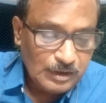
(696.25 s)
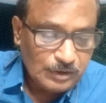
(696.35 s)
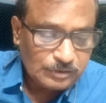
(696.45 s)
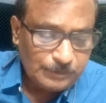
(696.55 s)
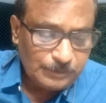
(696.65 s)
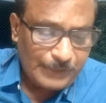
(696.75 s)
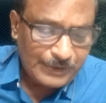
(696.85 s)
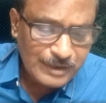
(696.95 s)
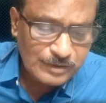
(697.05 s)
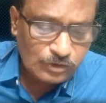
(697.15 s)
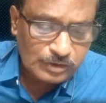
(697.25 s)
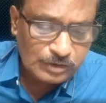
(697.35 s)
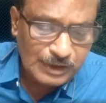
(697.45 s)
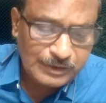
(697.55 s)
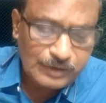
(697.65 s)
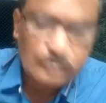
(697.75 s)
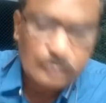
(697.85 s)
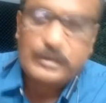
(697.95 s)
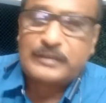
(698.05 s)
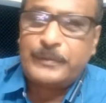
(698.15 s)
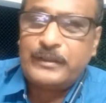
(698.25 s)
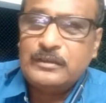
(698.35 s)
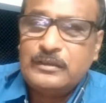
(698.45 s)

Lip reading: So marriage contracted on deathbed.